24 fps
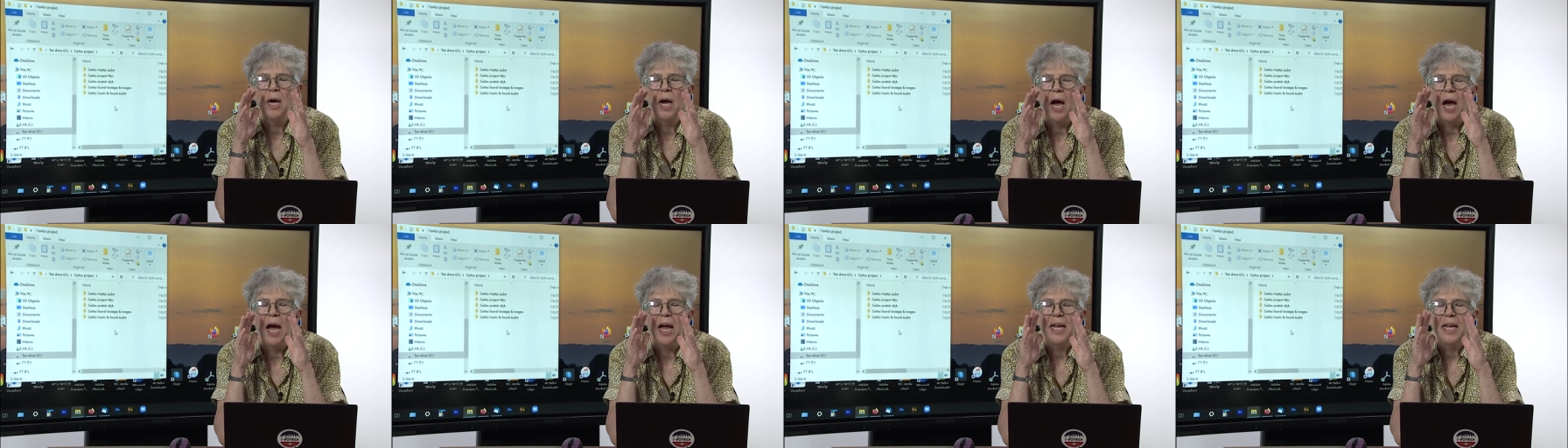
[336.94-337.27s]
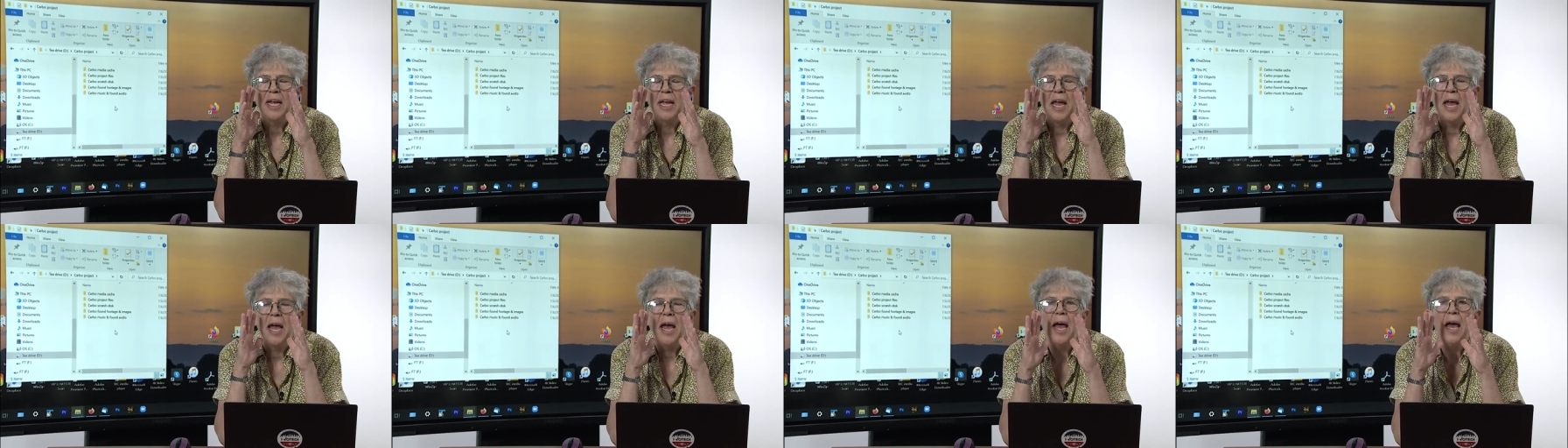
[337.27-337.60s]
I
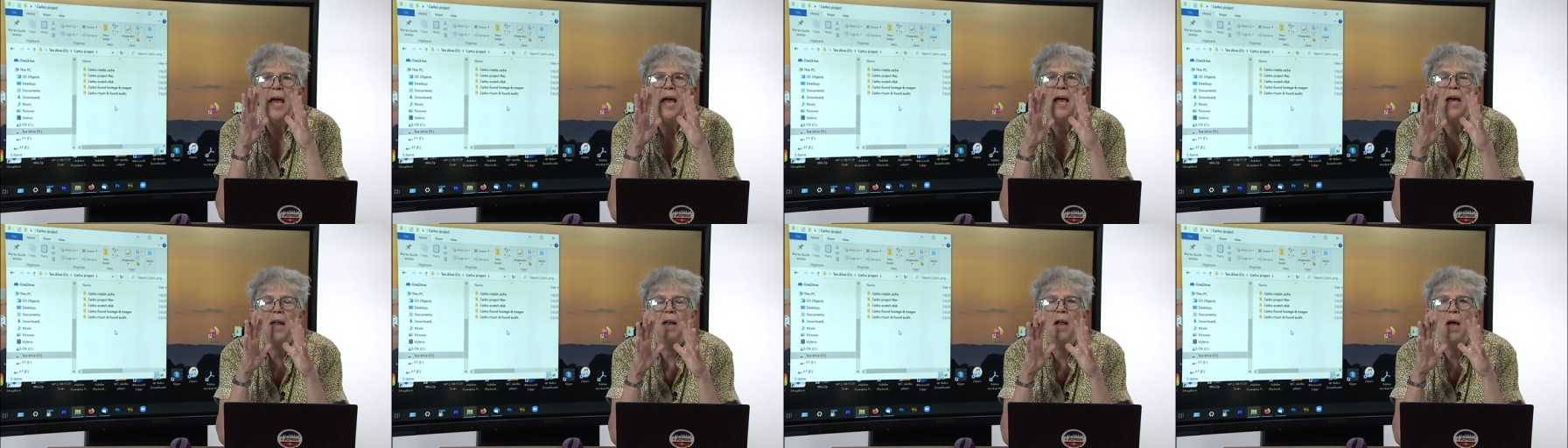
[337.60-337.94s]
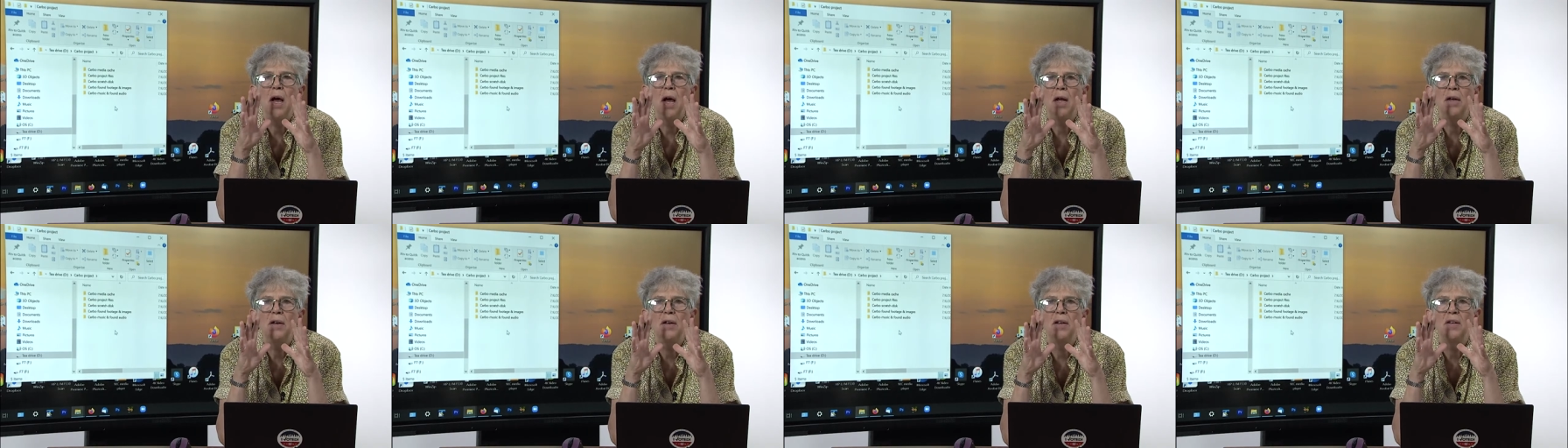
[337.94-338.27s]

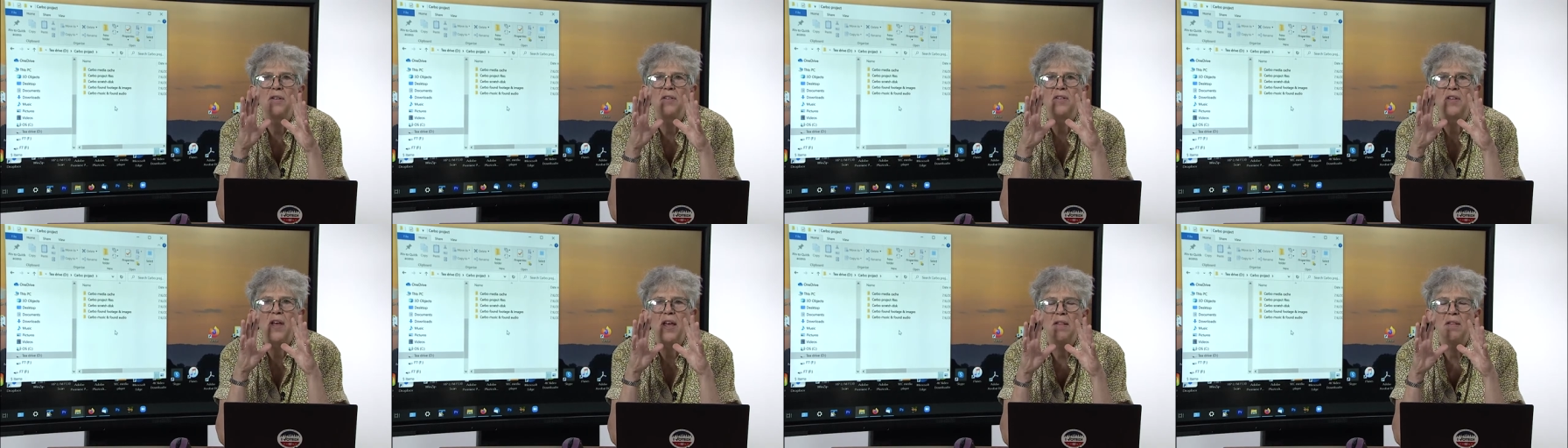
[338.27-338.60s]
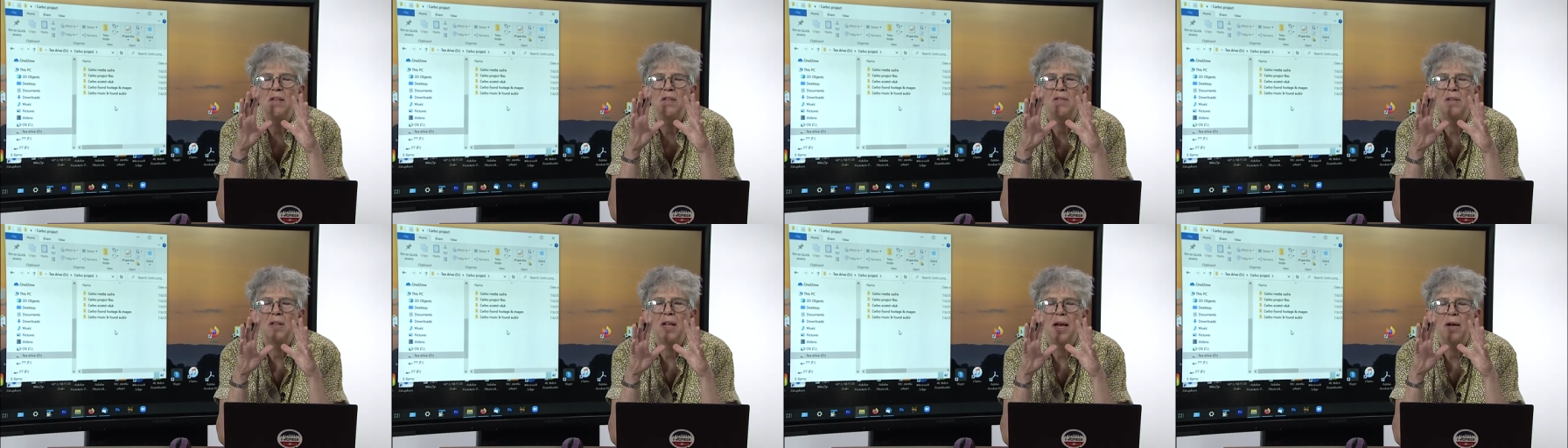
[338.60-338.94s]
cannot say
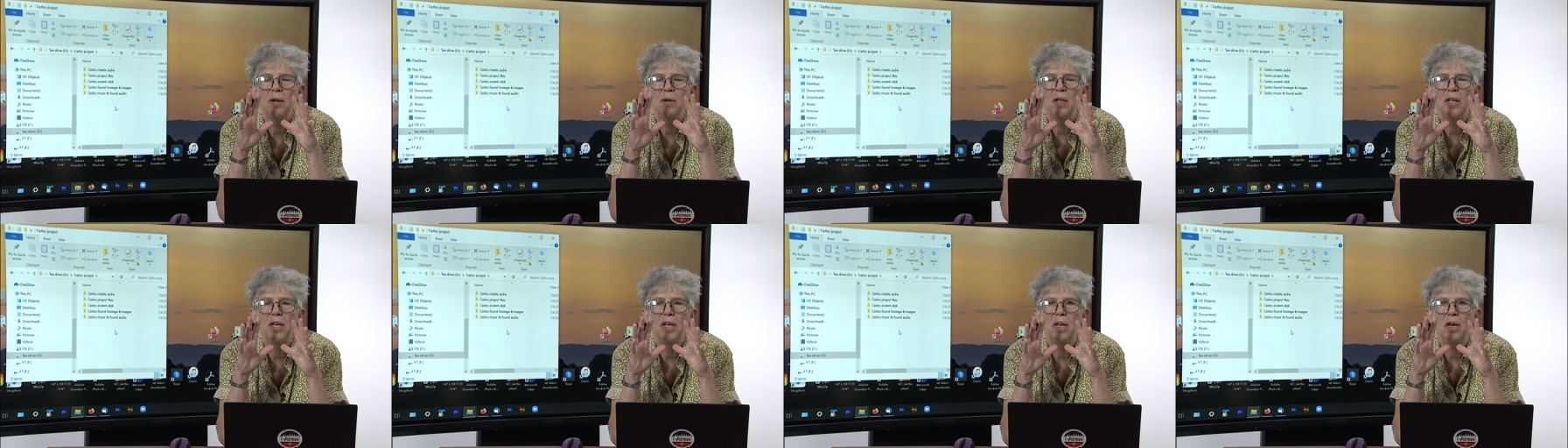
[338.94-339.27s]
this loudly